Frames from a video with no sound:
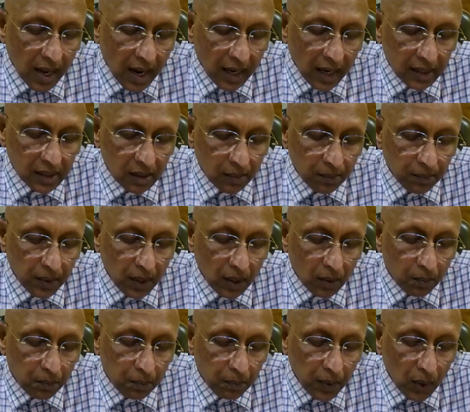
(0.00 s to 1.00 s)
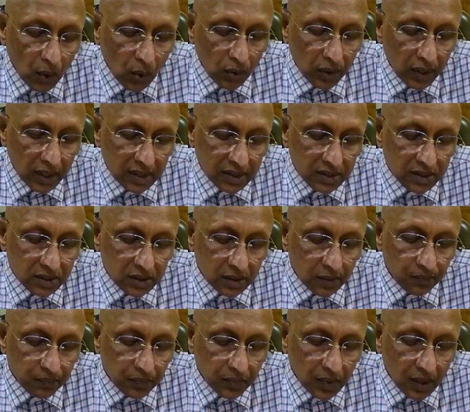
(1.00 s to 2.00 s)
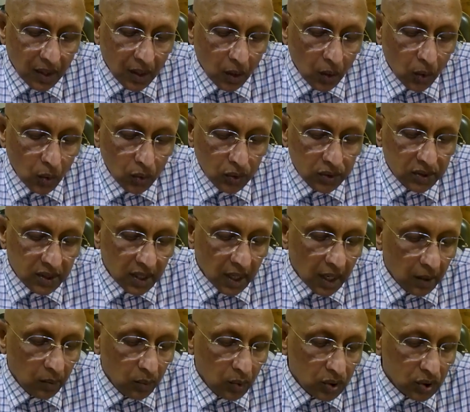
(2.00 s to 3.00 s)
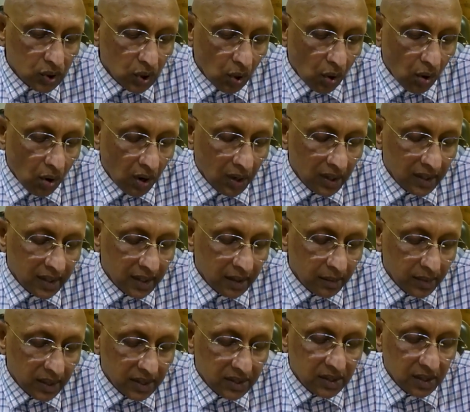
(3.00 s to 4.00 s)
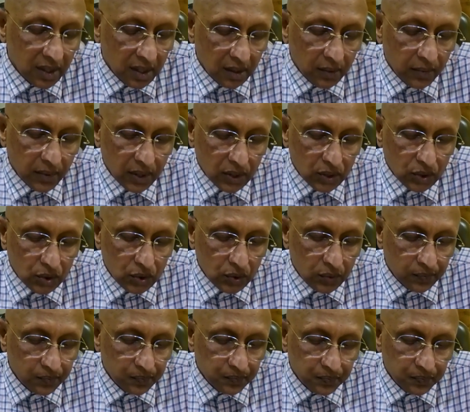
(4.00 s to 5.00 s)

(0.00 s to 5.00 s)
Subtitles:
and the peonies lose almost all their medicinal virtue.